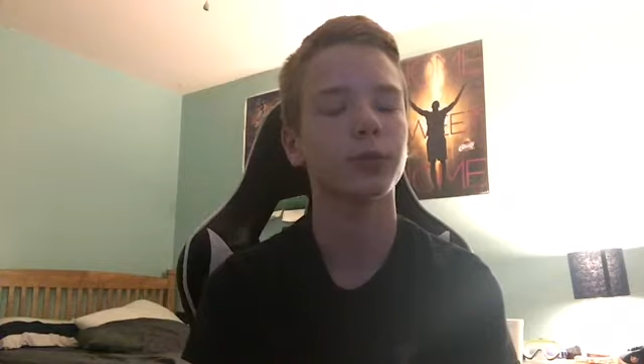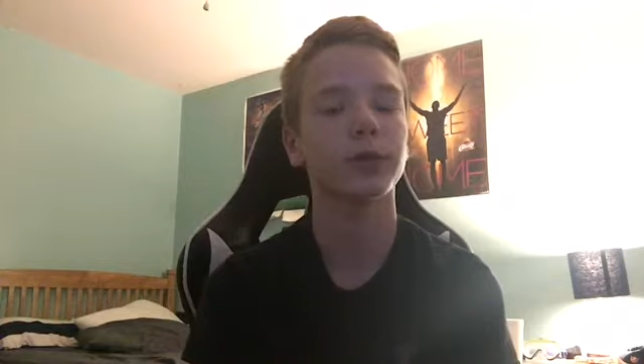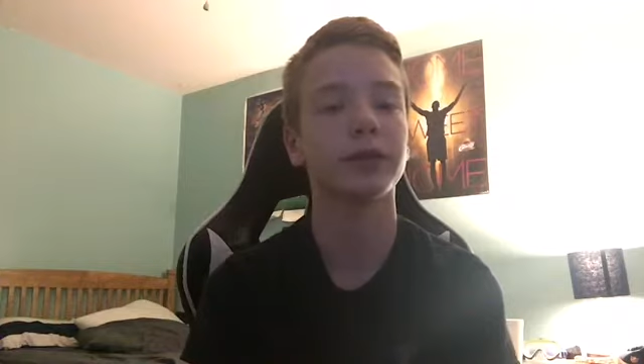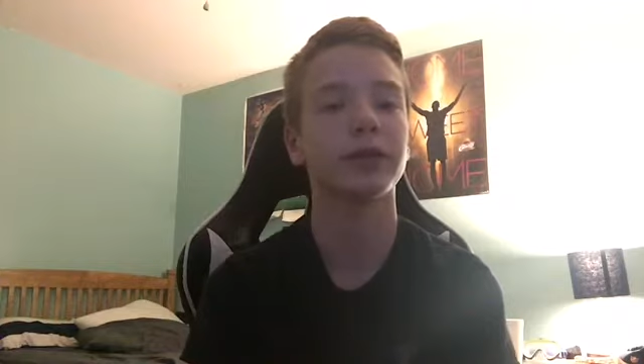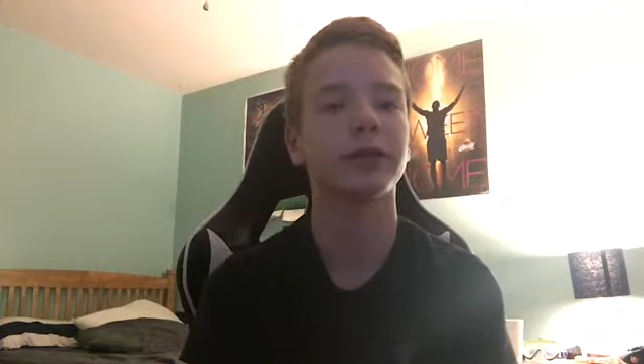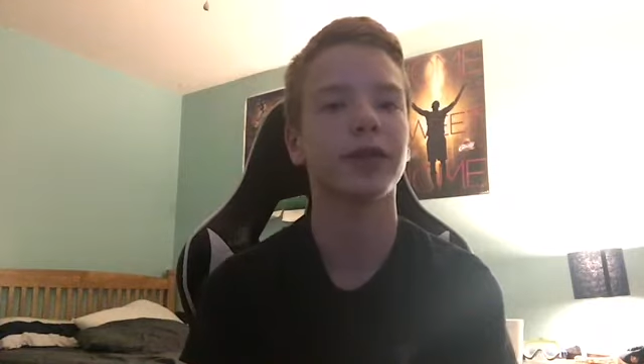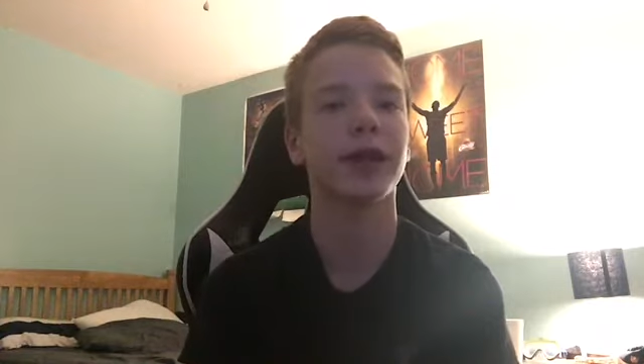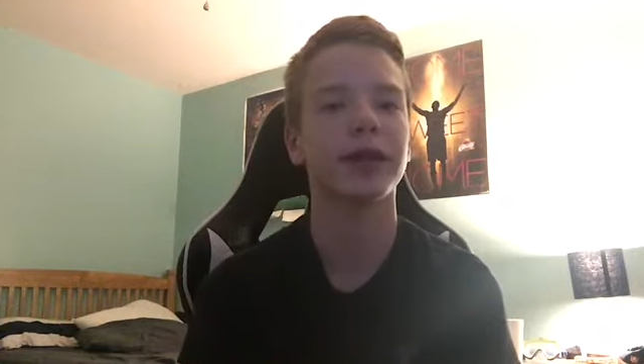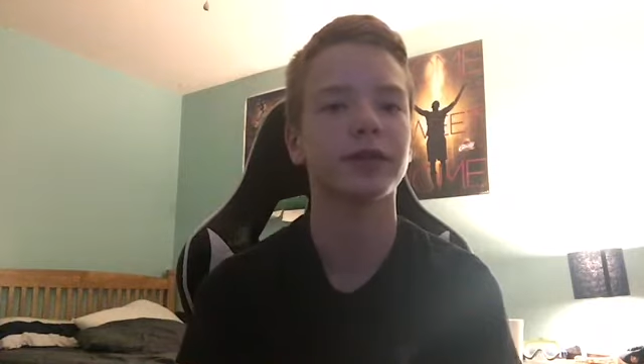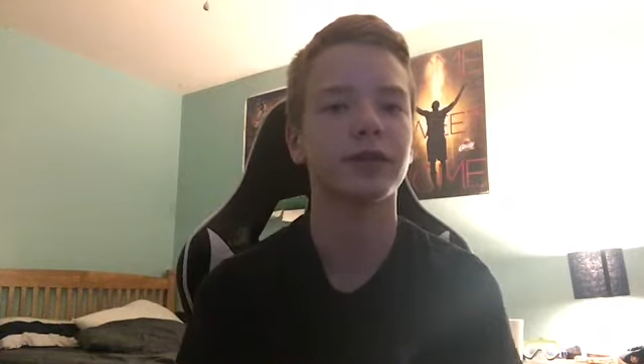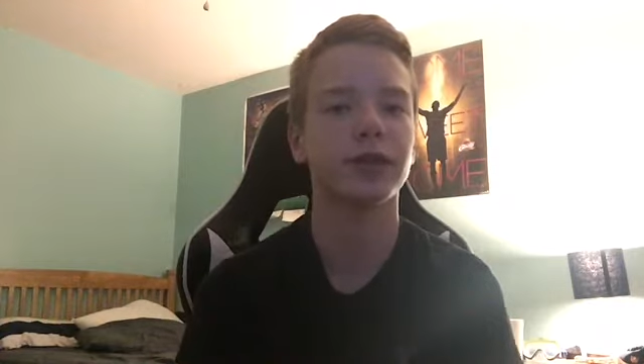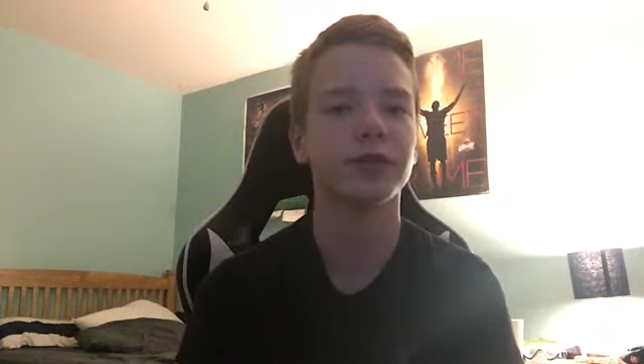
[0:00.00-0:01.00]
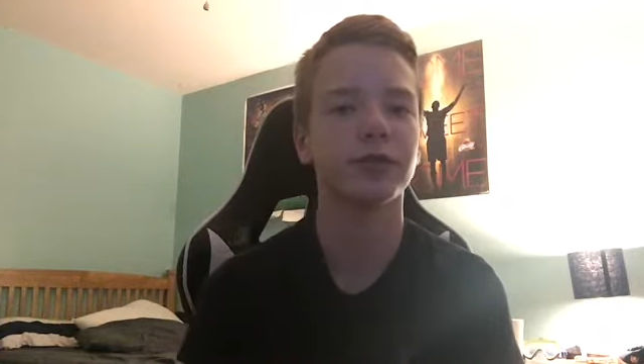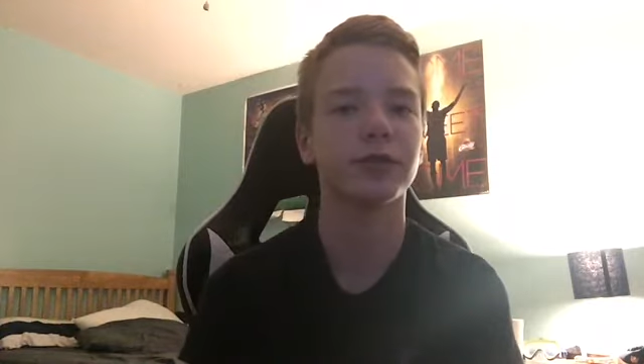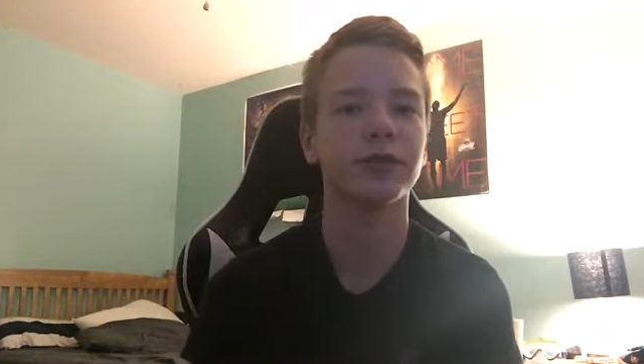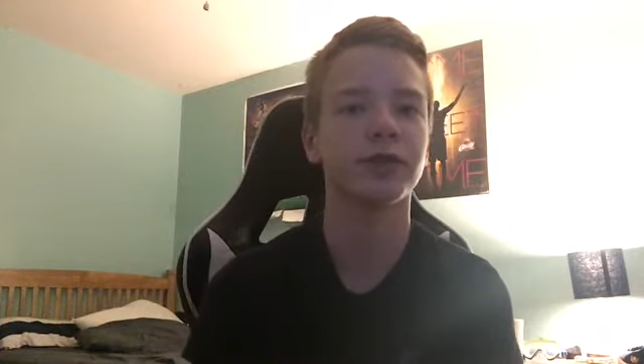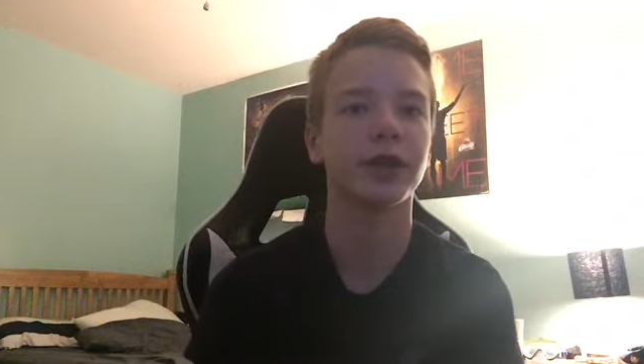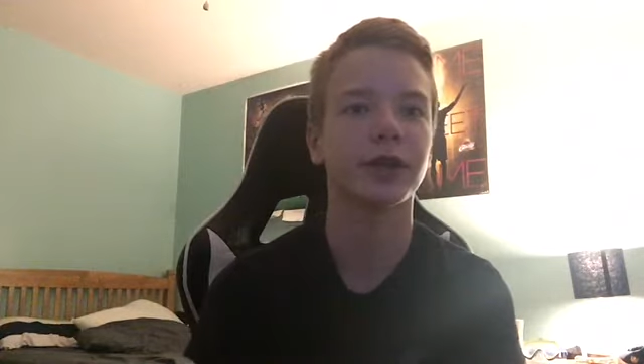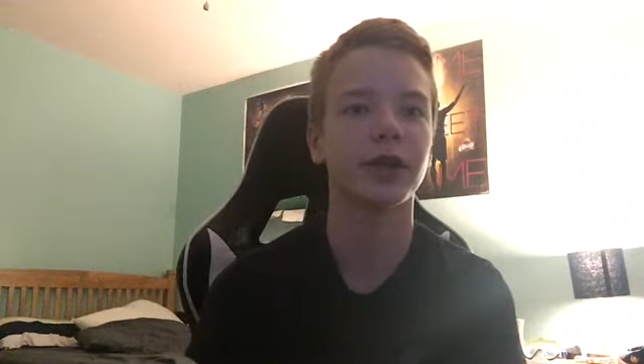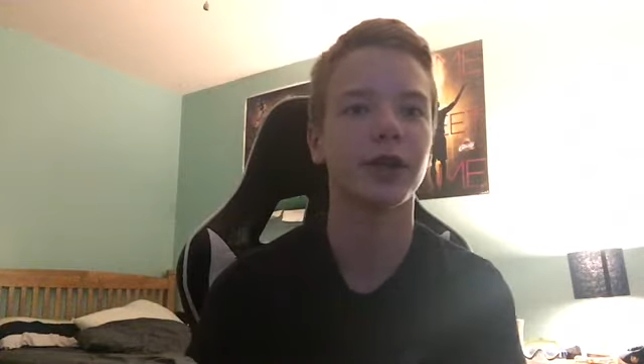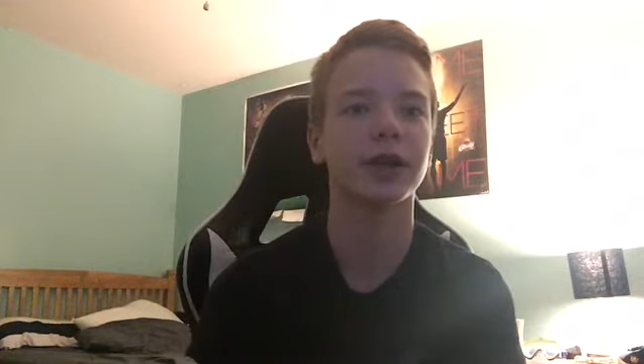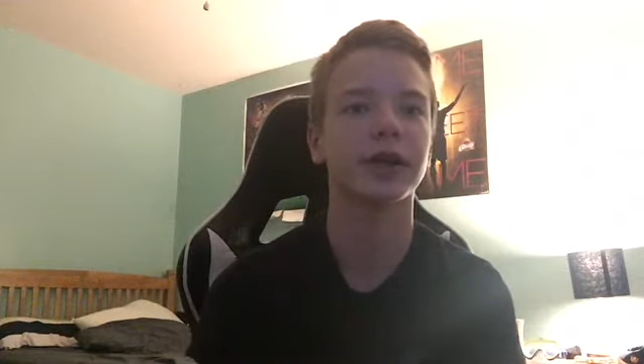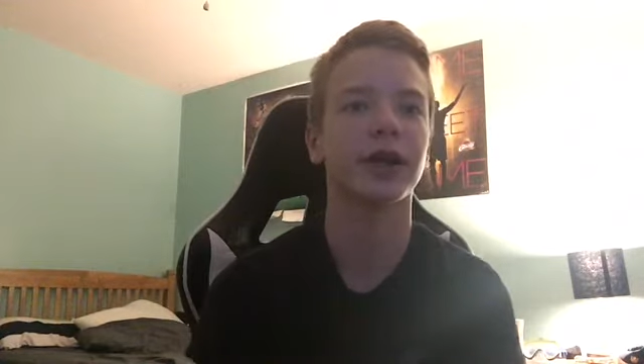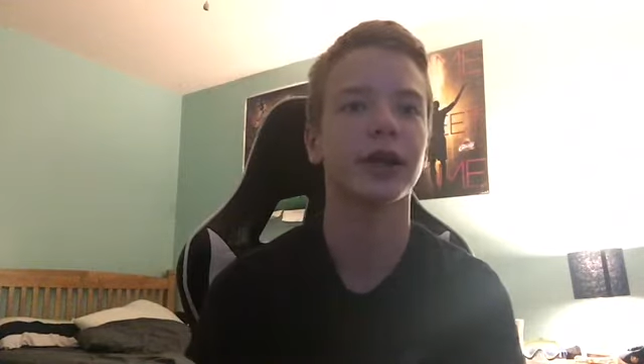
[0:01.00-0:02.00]
reason for that is because it's 10 o'clock
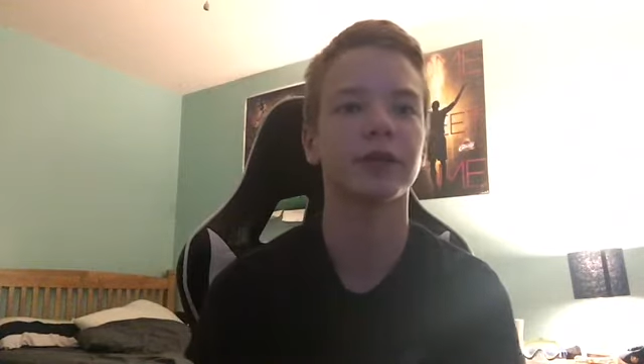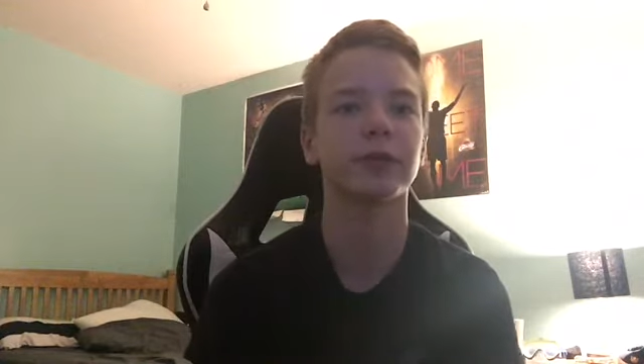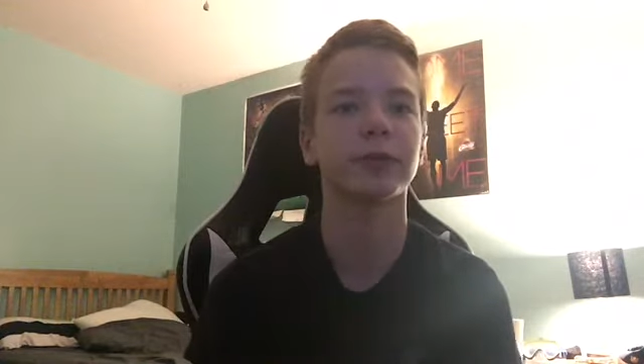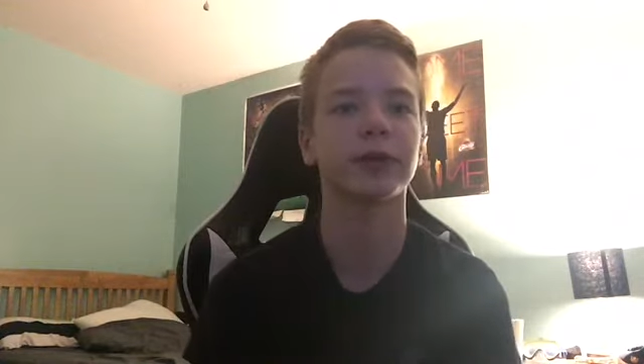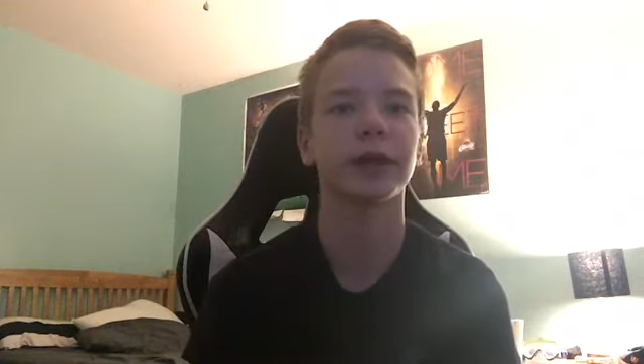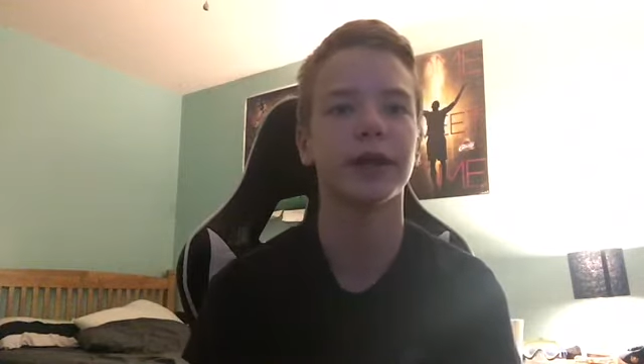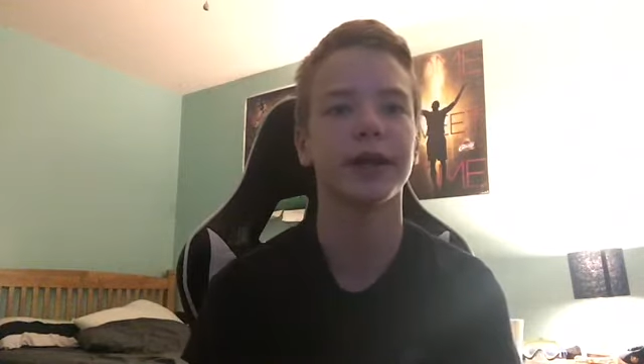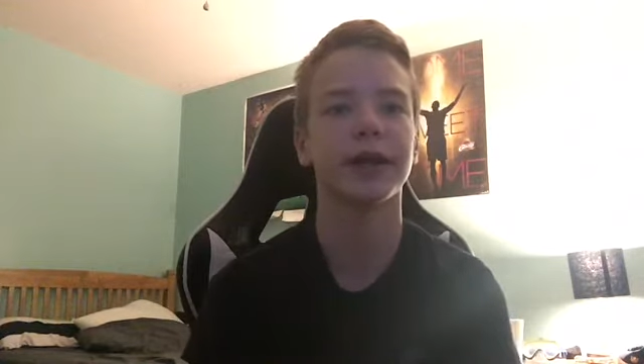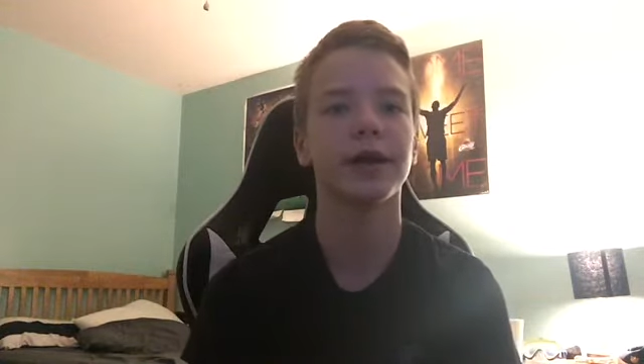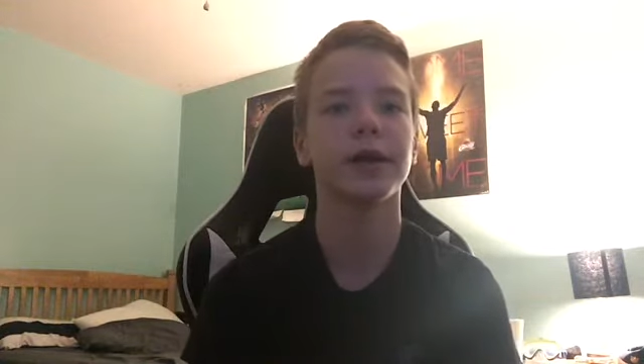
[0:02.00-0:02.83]
at night, it's pretty late.